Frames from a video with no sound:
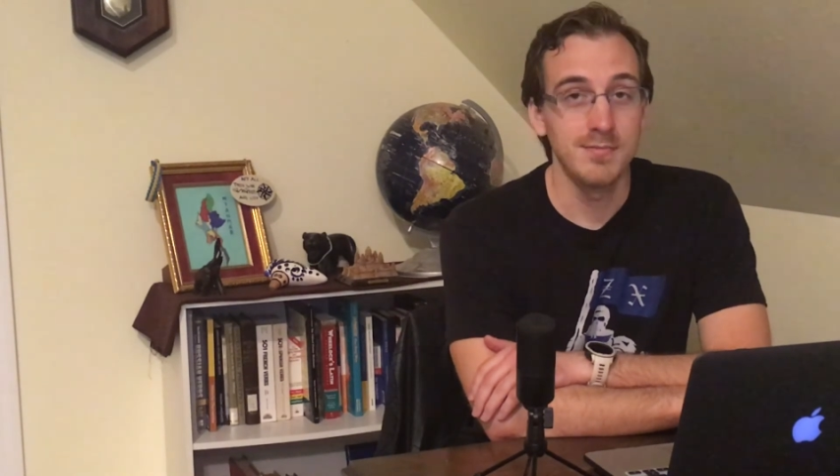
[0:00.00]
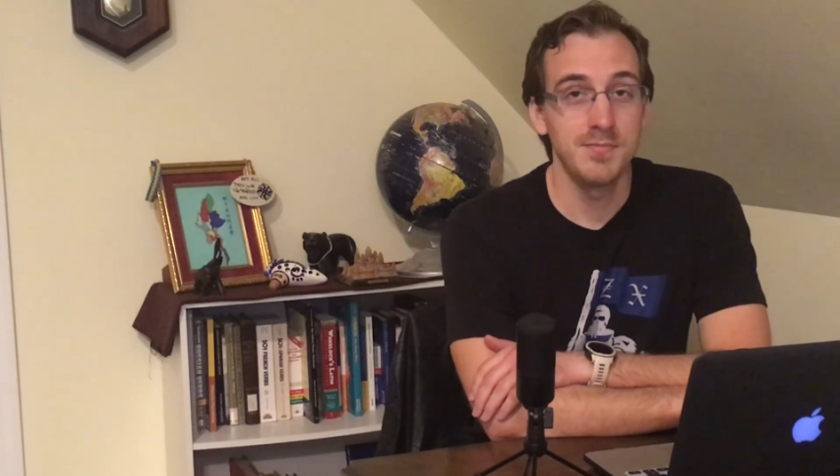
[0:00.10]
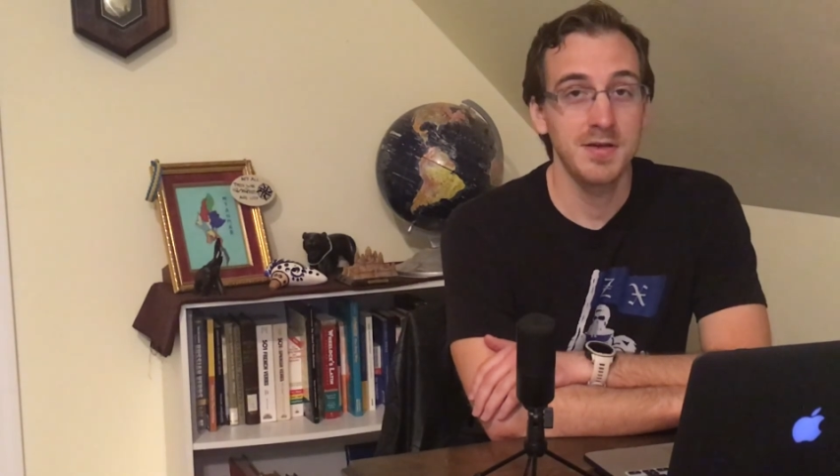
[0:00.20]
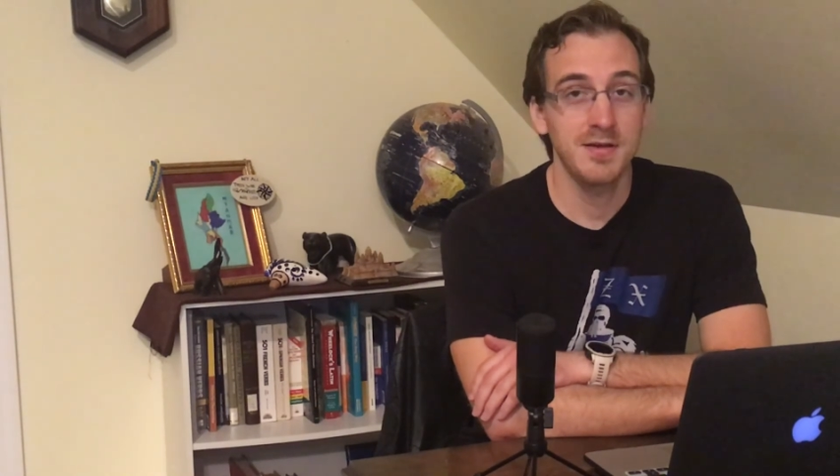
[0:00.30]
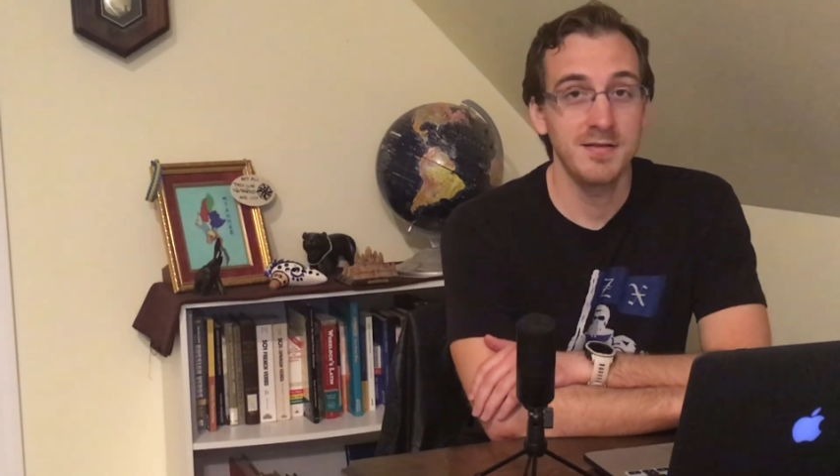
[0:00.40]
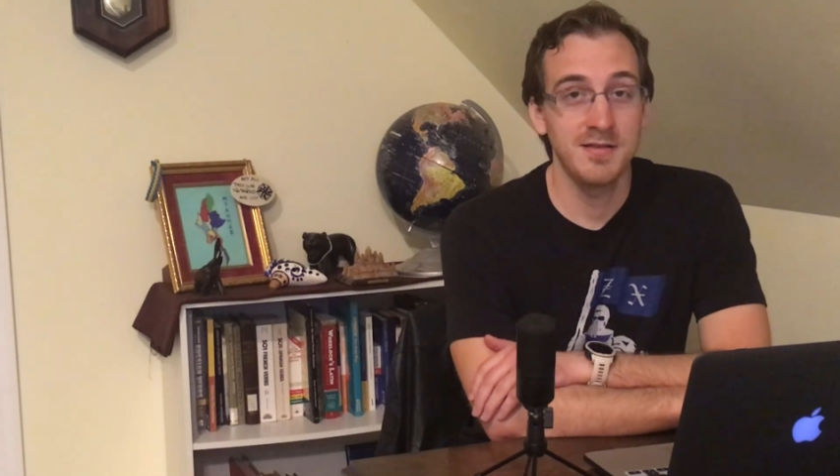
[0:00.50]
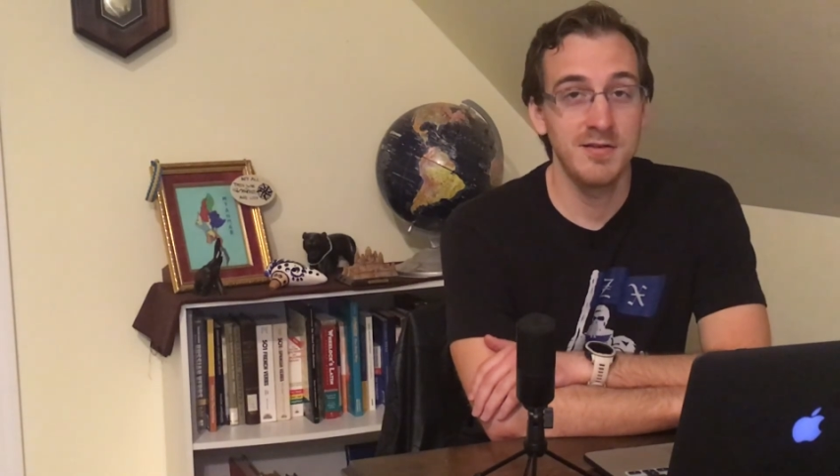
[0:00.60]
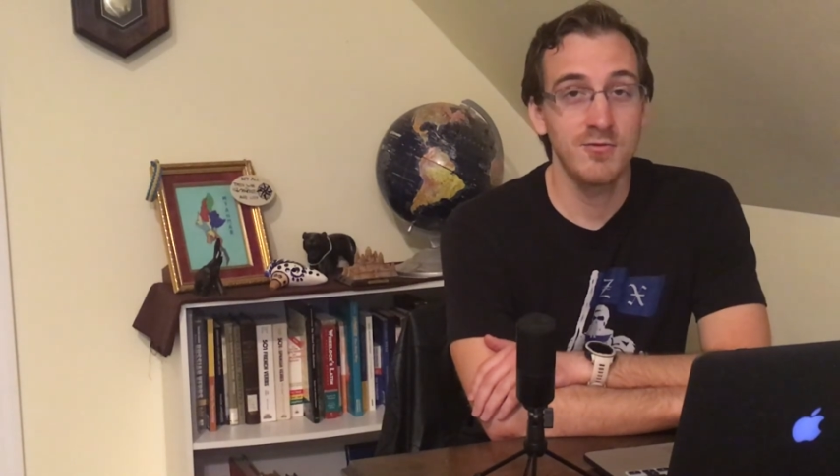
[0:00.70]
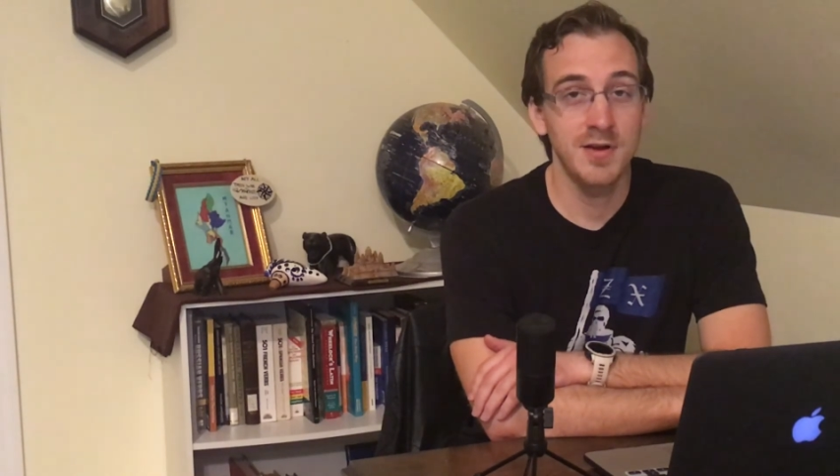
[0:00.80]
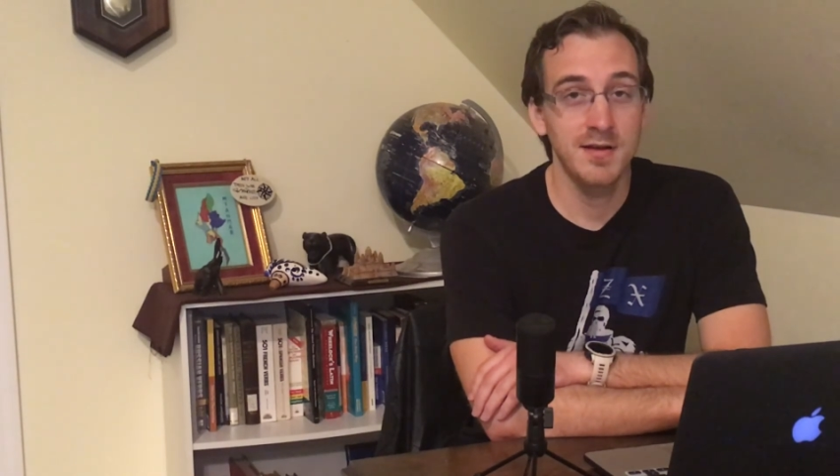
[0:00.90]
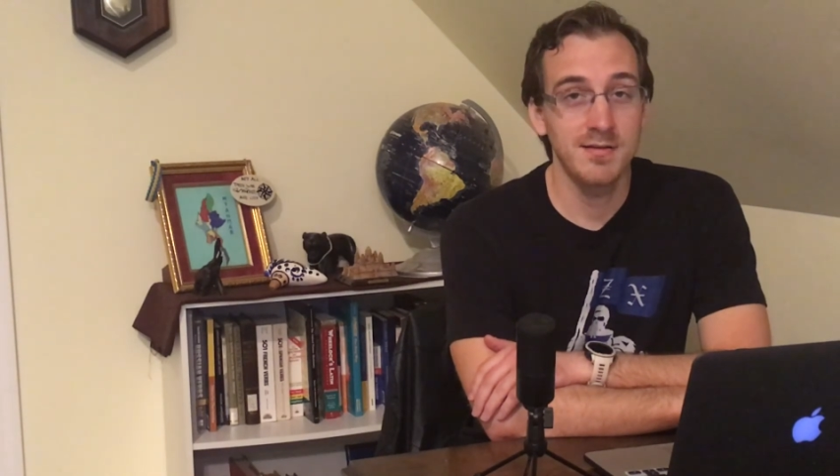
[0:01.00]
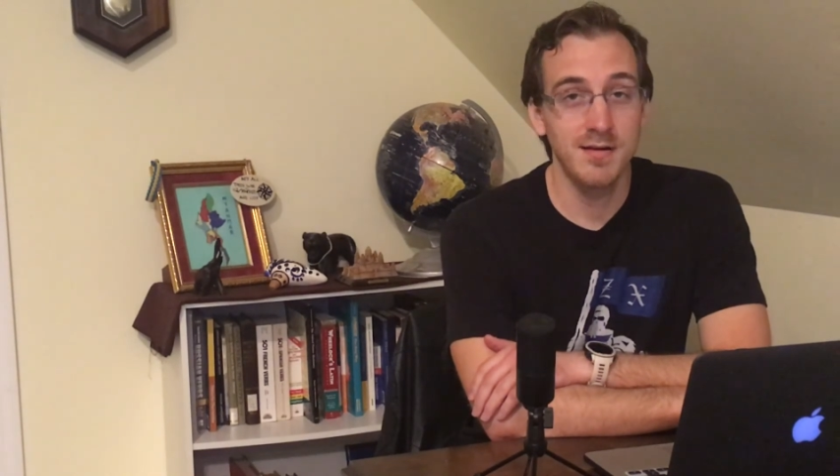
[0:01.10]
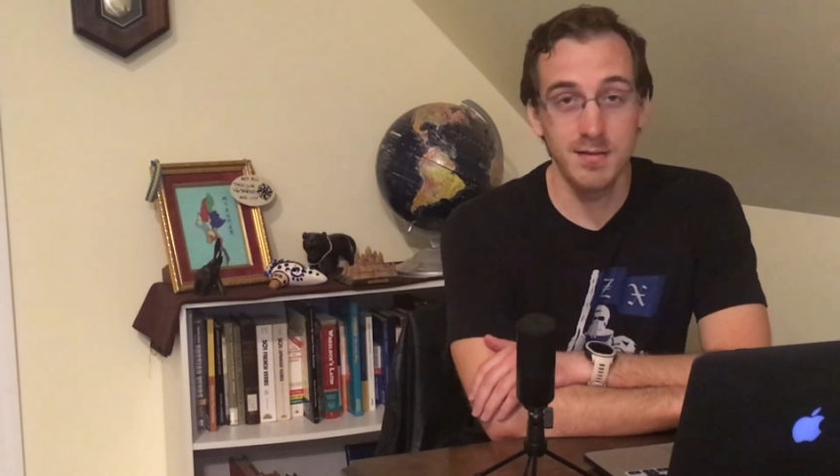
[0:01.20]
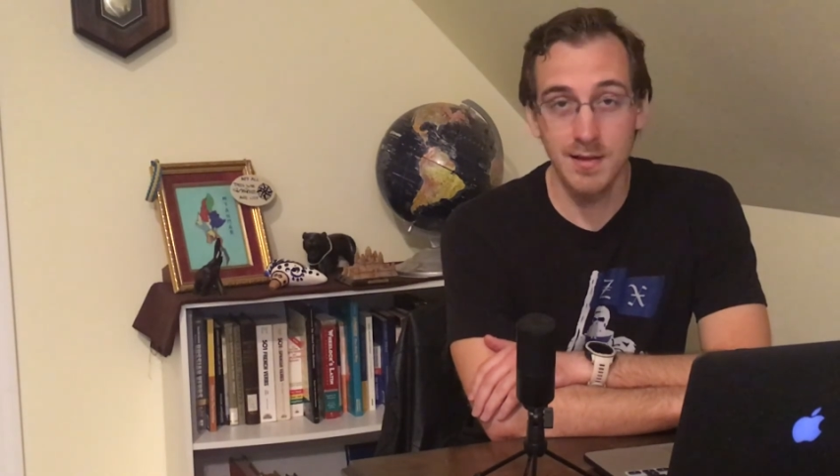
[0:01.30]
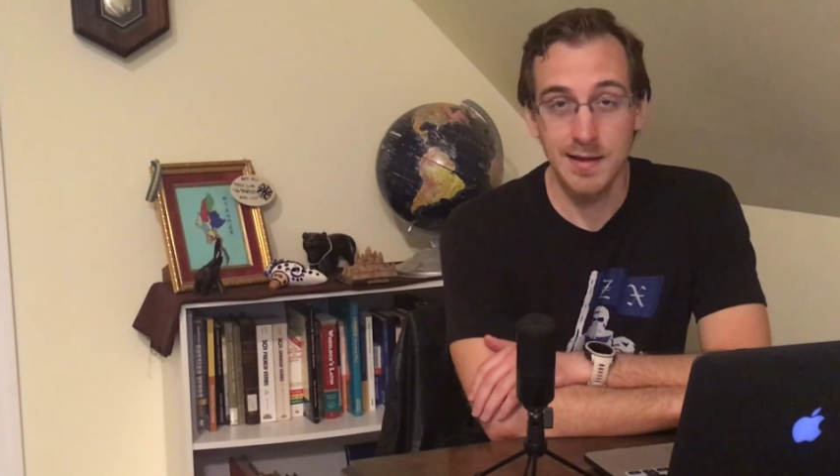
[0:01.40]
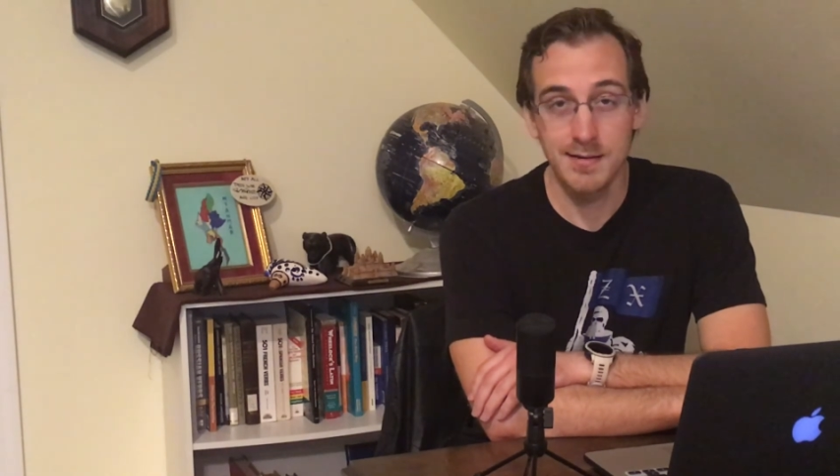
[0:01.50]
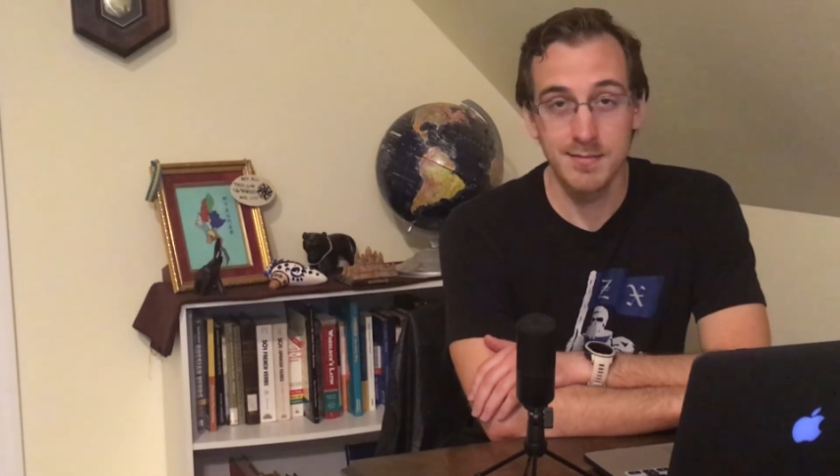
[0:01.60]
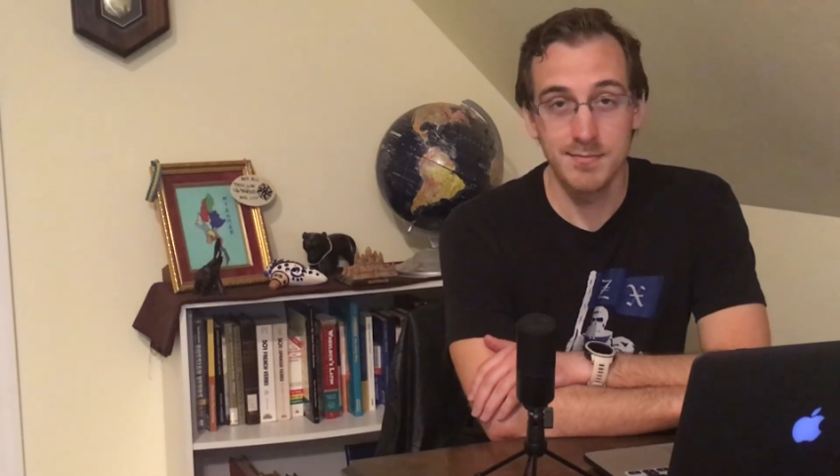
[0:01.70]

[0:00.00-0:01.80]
because they drink it a lot,